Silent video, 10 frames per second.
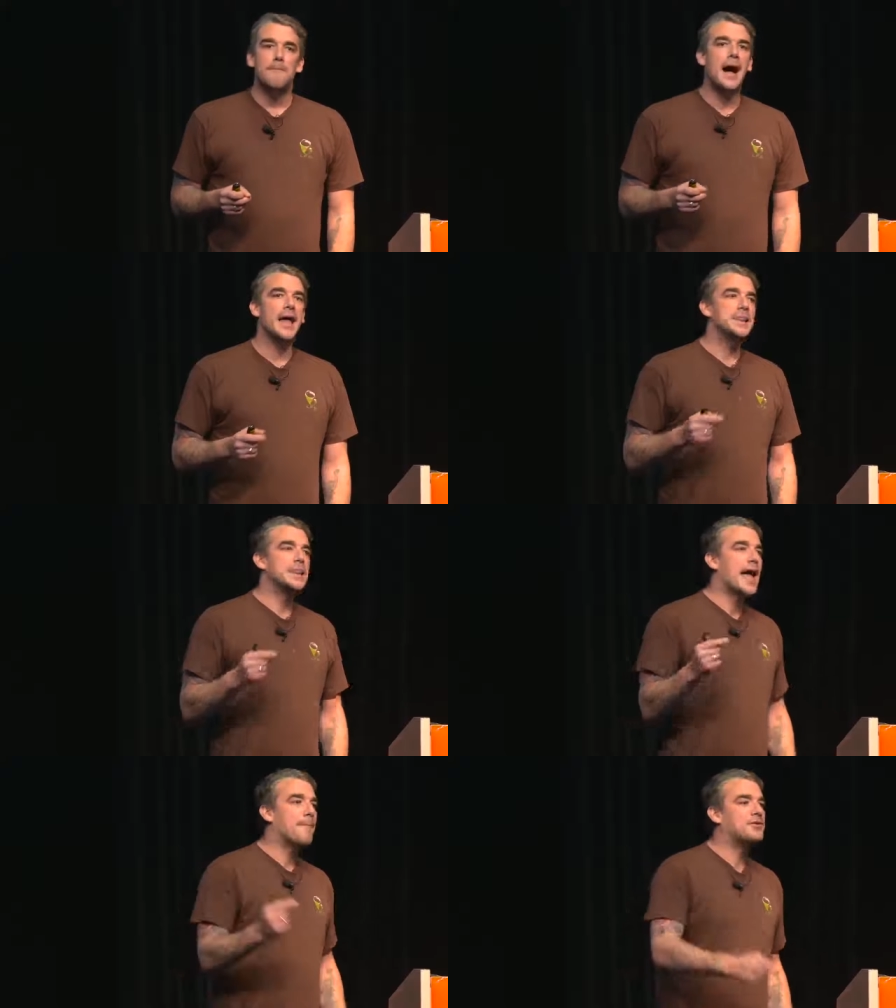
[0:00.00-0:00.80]
My
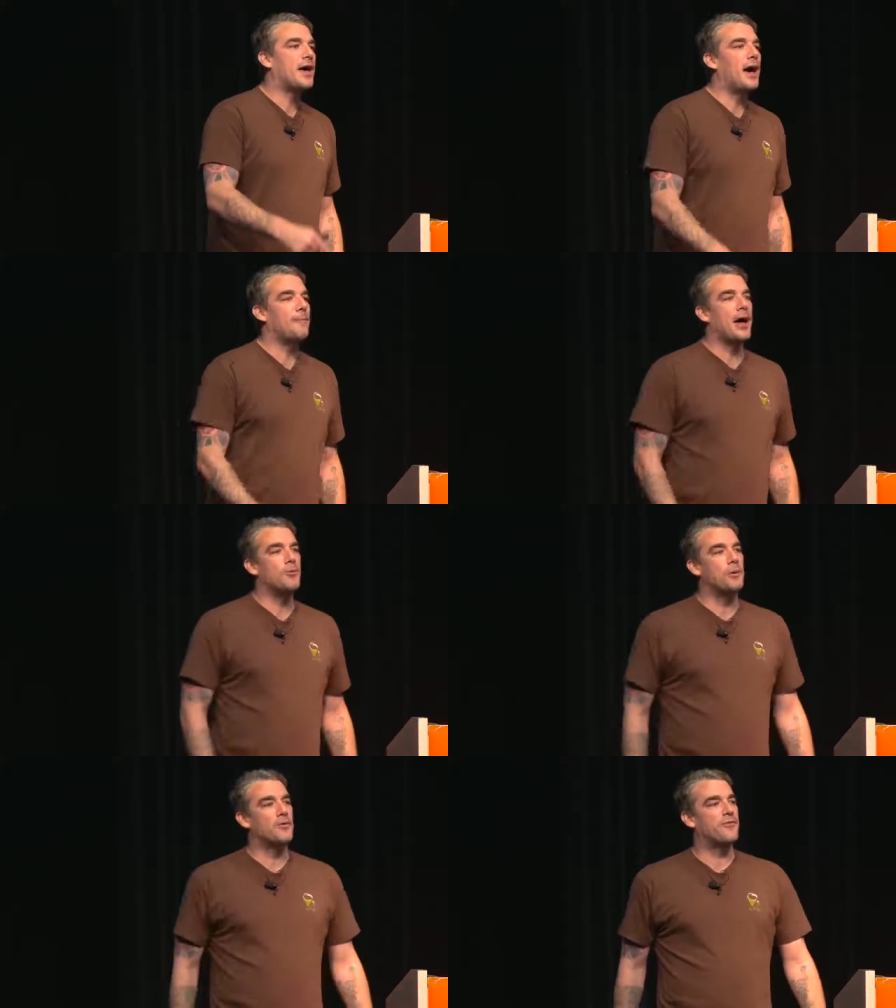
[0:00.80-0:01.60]
laptop
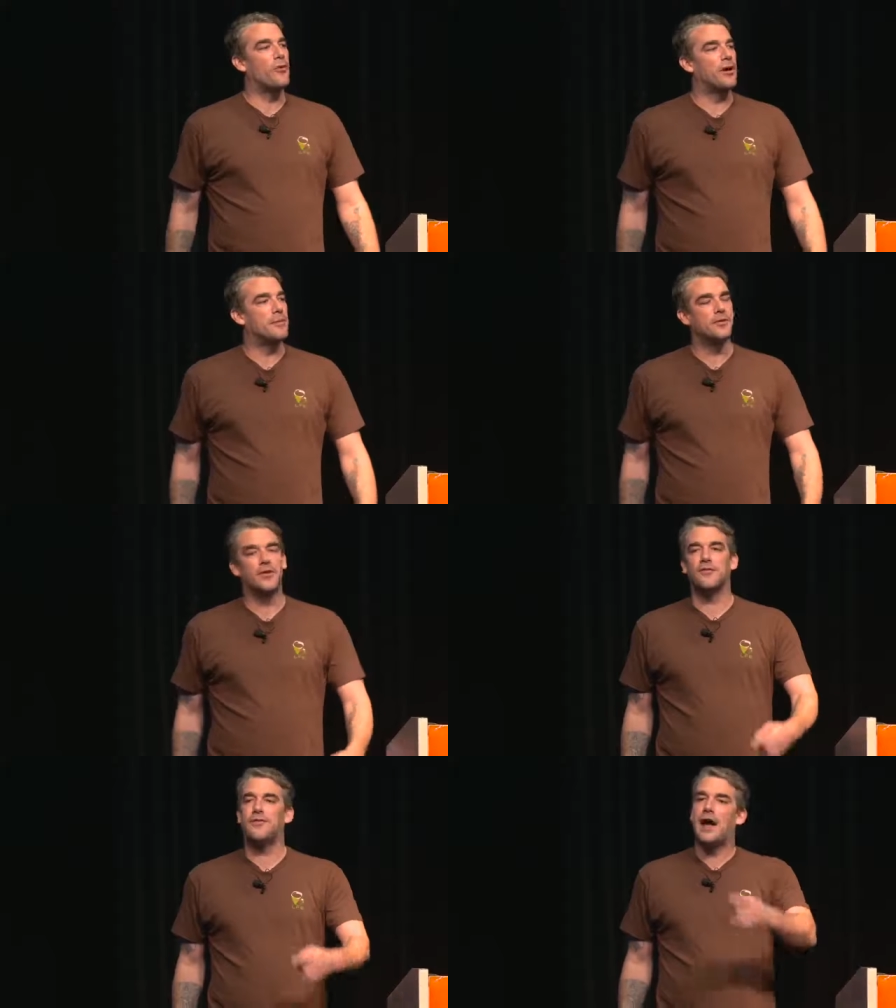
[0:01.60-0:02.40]
outperformed
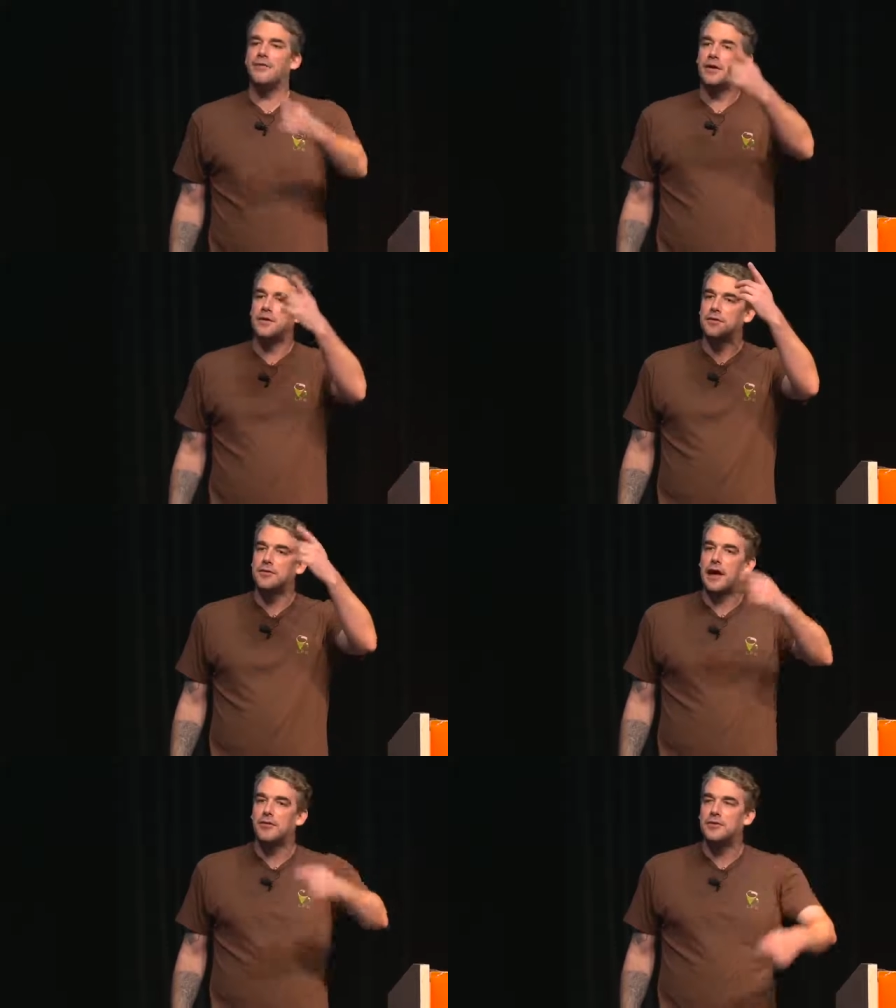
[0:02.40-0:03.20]
their
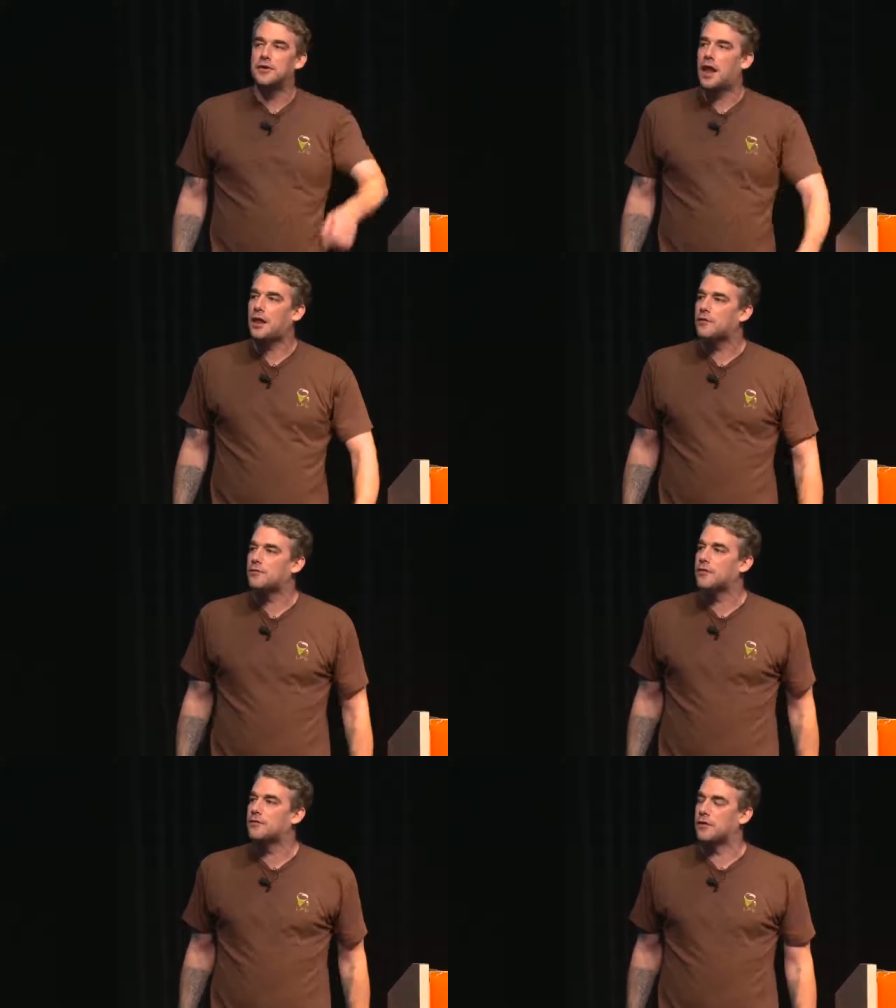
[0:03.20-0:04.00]

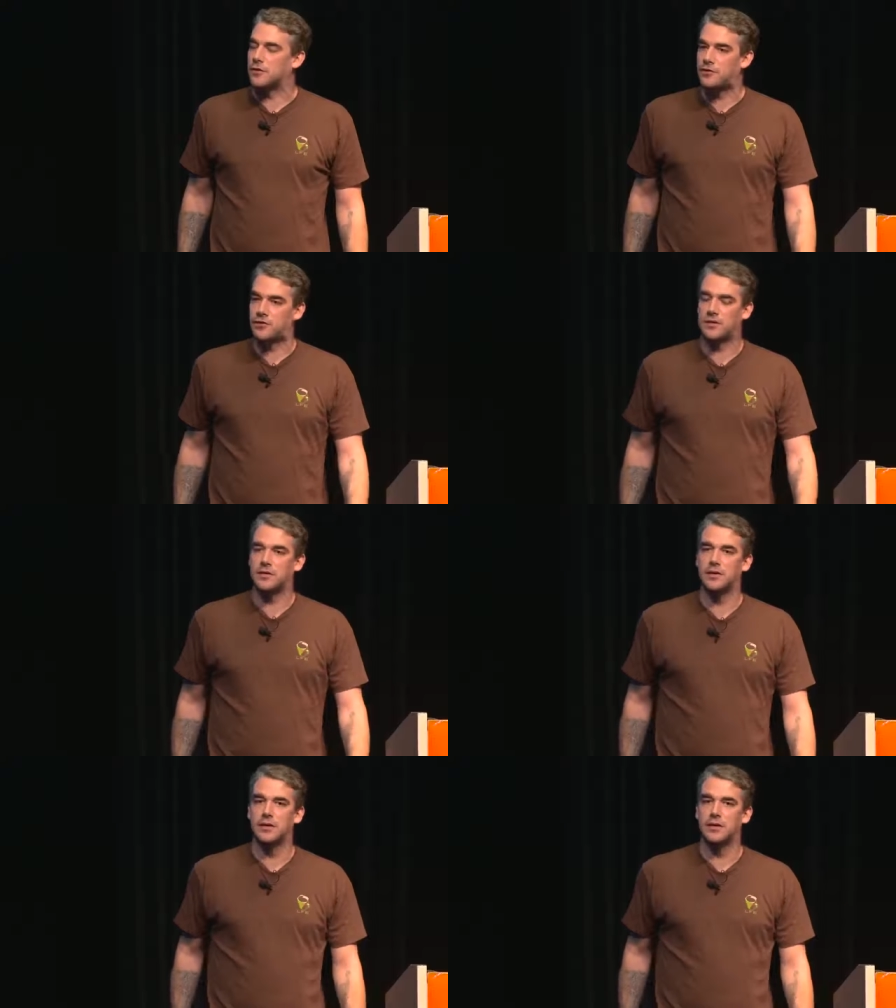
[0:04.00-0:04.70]
$500,000 servers.